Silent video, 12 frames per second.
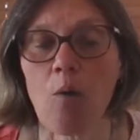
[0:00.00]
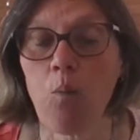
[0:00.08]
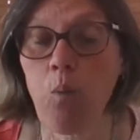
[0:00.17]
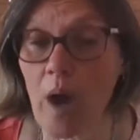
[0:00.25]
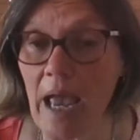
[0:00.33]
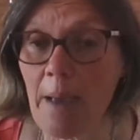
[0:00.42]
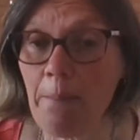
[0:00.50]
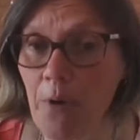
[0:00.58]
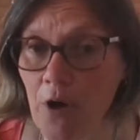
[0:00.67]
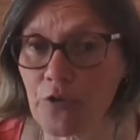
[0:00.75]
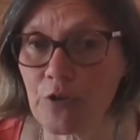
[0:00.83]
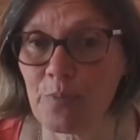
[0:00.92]
Where
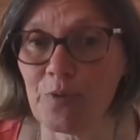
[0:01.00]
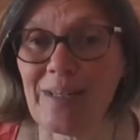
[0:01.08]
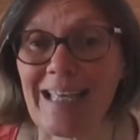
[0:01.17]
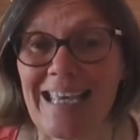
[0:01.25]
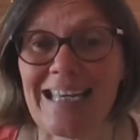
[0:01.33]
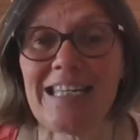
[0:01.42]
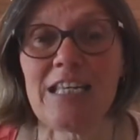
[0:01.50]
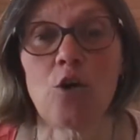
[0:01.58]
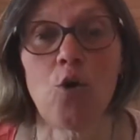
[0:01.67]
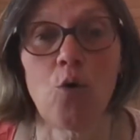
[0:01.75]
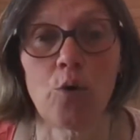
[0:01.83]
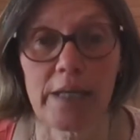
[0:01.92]
possible,
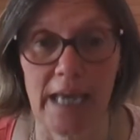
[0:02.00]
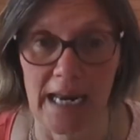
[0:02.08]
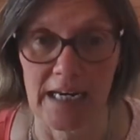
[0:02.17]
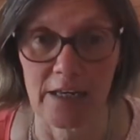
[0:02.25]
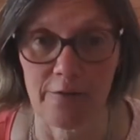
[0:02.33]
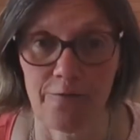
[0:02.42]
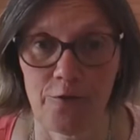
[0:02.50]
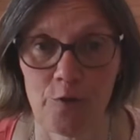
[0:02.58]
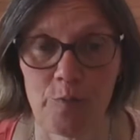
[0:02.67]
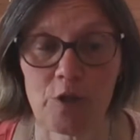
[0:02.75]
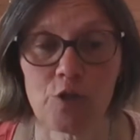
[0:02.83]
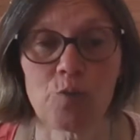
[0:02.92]
eating organic
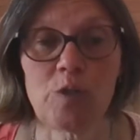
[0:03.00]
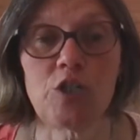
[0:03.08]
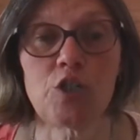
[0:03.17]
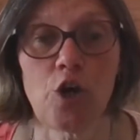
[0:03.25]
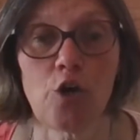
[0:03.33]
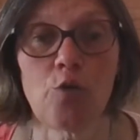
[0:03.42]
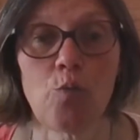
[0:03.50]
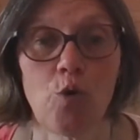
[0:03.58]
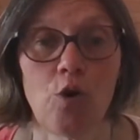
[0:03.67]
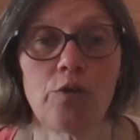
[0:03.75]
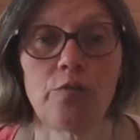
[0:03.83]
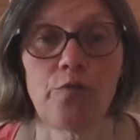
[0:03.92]
food, because we don't
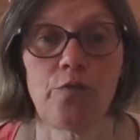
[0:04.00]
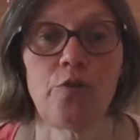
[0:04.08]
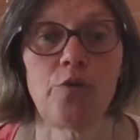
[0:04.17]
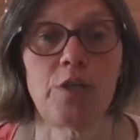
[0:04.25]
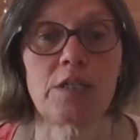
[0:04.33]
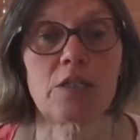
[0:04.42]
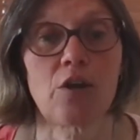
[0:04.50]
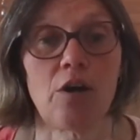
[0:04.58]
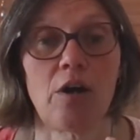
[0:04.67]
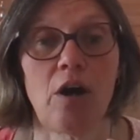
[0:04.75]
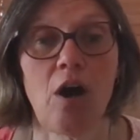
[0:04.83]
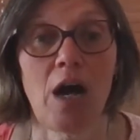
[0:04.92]
want food that's
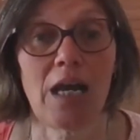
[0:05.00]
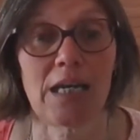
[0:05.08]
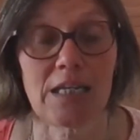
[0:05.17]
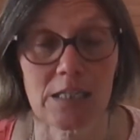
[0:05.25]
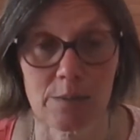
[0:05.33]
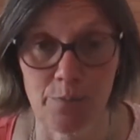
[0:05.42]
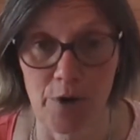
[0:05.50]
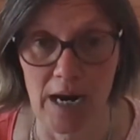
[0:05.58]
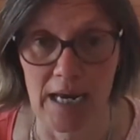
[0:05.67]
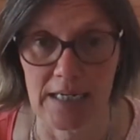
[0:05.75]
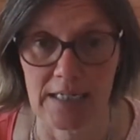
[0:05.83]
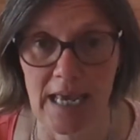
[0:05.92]
got highly
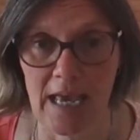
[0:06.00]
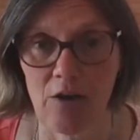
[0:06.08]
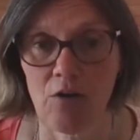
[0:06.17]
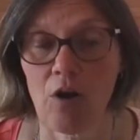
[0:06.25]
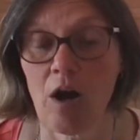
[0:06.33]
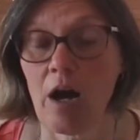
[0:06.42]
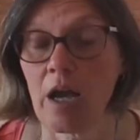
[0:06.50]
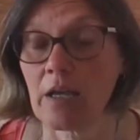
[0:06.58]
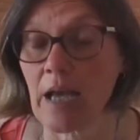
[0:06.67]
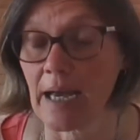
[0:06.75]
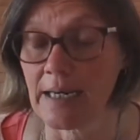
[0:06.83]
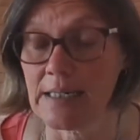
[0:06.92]
sprayed. Now,
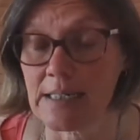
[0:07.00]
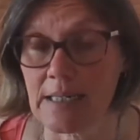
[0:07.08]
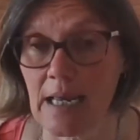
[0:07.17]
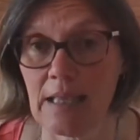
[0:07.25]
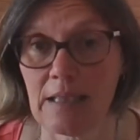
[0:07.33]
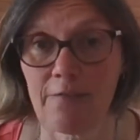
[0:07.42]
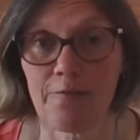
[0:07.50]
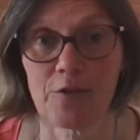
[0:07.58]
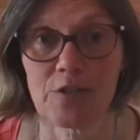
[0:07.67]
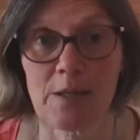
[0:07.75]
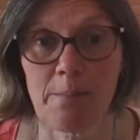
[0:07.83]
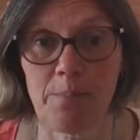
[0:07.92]
I understand that
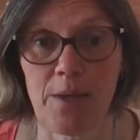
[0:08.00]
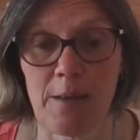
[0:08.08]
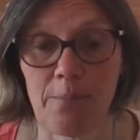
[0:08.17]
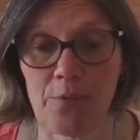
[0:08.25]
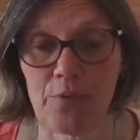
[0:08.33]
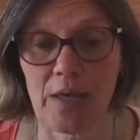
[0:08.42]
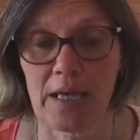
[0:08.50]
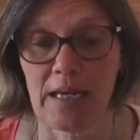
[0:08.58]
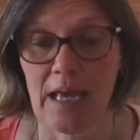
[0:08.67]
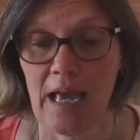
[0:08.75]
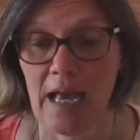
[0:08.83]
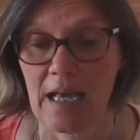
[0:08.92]
for some people that